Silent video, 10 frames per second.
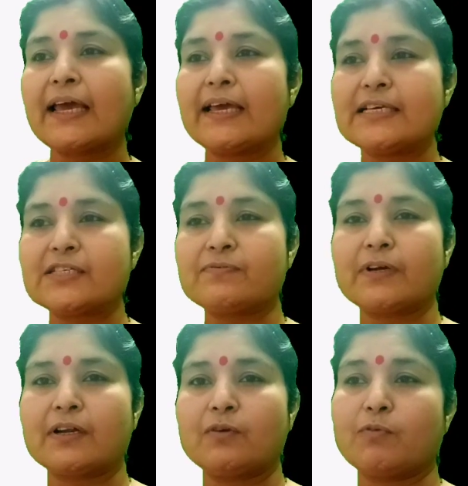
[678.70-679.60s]

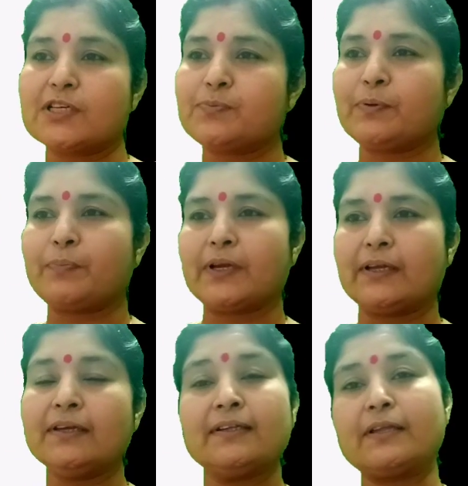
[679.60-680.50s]
Iswaran was
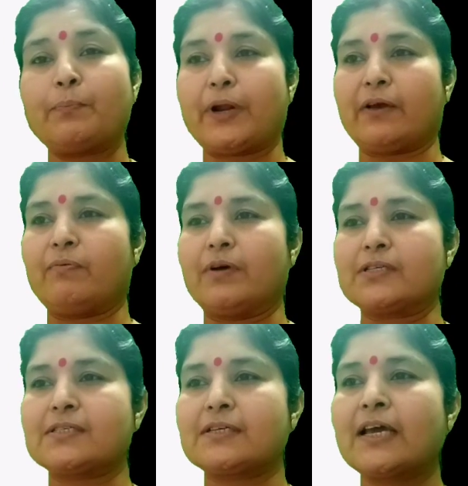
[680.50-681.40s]
preparing the
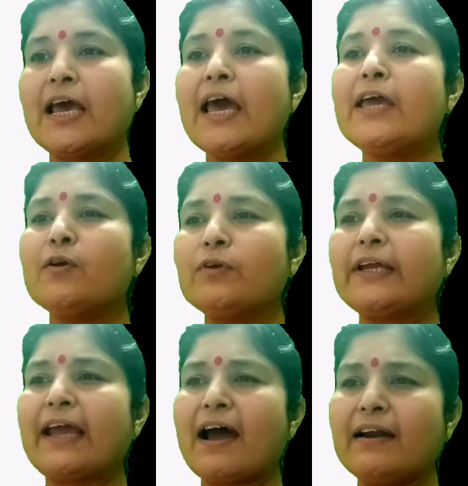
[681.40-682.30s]
breakfast. He
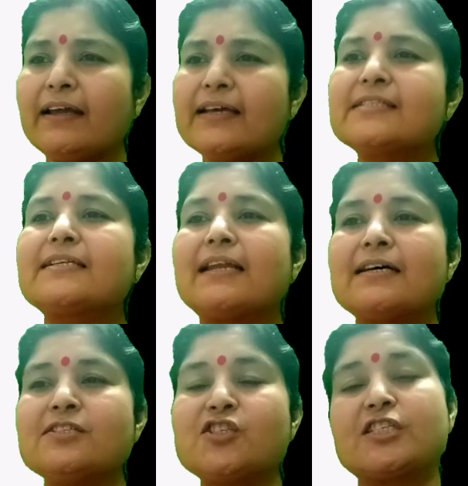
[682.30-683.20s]
would carry his
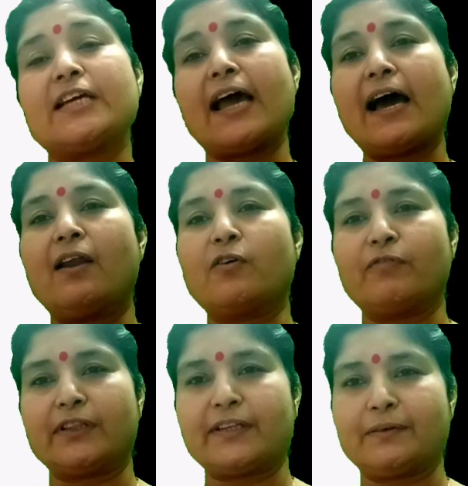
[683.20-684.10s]
lunch along
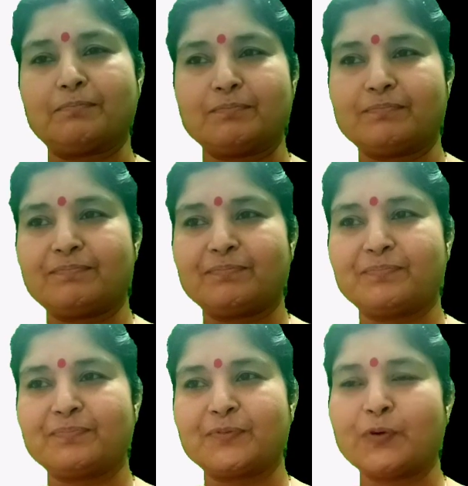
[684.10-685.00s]
with him.
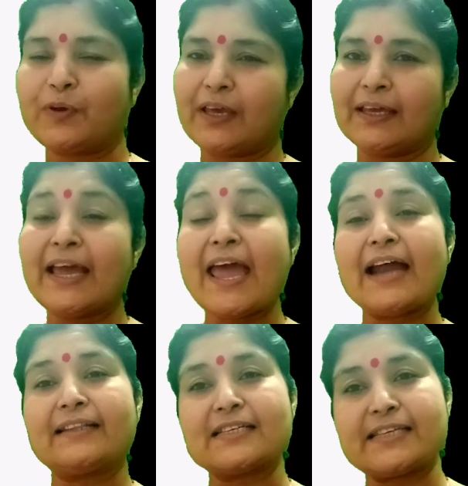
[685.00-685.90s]
Okay.
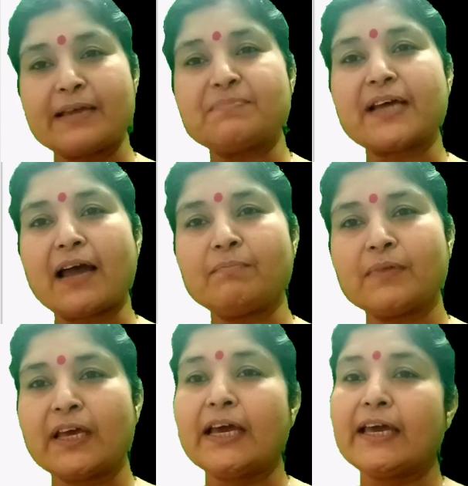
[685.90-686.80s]
At the same time,
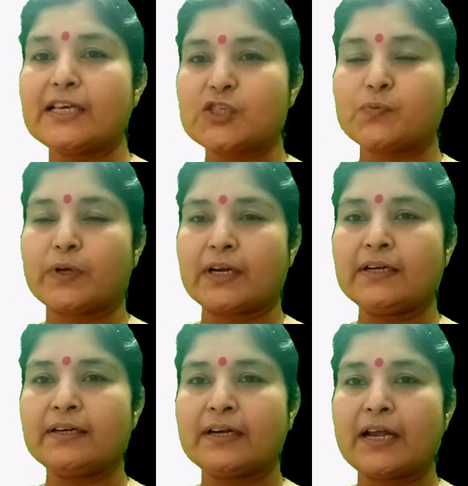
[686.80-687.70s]

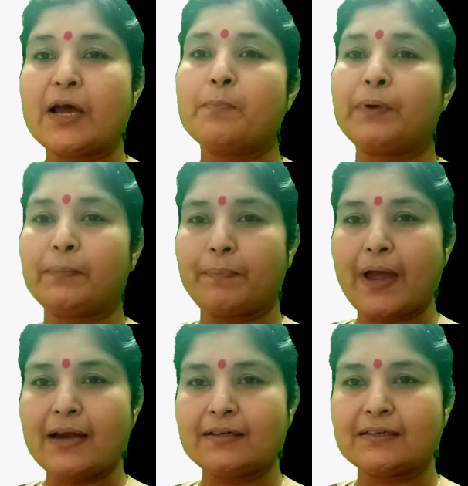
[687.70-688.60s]
Iswaran
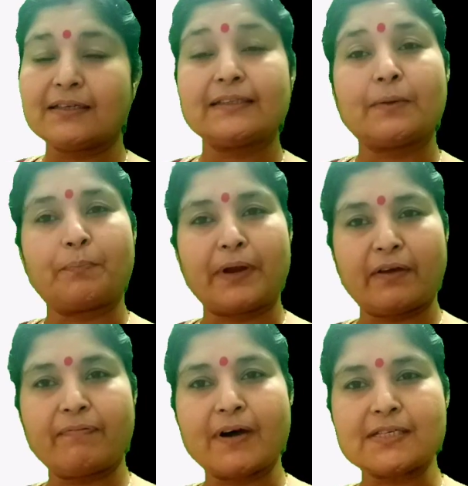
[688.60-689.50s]
prepared the
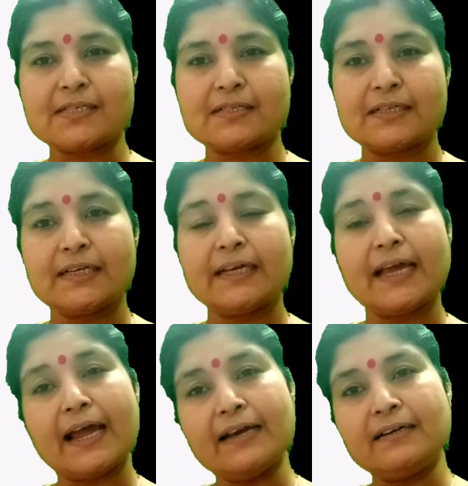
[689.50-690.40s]
breakfast
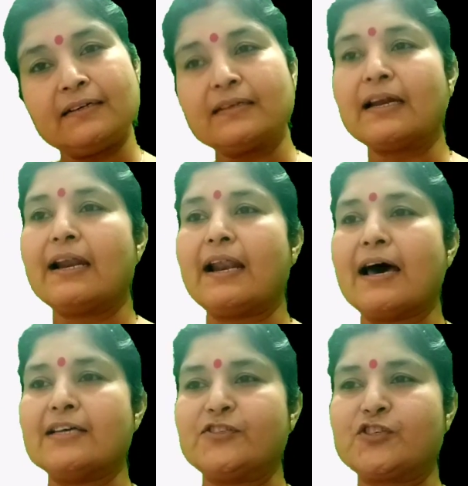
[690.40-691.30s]
and
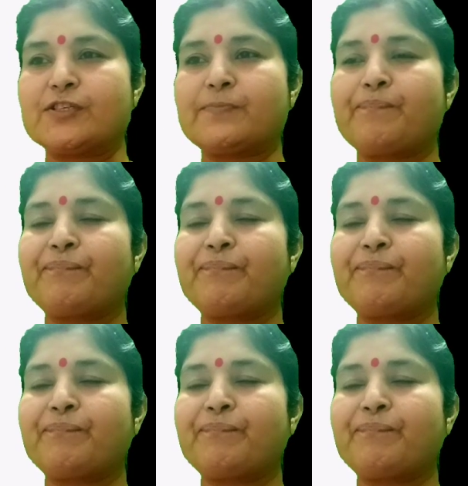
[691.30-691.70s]
lunch.